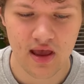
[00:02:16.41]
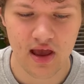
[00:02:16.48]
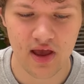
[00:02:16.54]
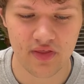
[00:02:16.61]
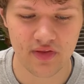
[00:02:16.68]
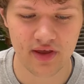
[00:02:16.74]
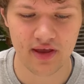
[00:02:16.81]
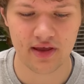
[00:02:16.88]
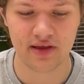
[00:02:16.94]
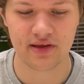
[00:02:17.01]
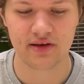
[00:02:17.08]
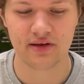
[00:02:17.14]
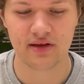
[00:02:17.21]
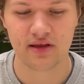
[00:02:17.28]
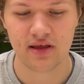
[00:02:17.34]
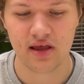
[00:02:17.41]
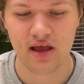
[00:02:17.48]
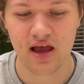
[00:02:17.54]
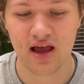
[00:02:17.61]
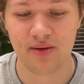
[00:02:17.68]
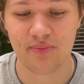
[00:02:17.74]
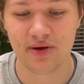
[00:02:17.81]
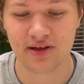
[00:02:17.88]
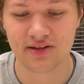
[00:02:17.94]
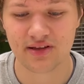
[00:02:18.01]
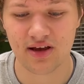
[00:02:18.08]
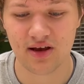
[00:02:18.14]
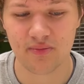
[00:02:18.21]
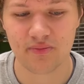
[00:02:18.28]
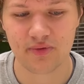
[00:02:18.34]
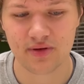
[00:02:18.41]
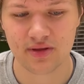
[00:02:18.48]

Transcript: And then I picked up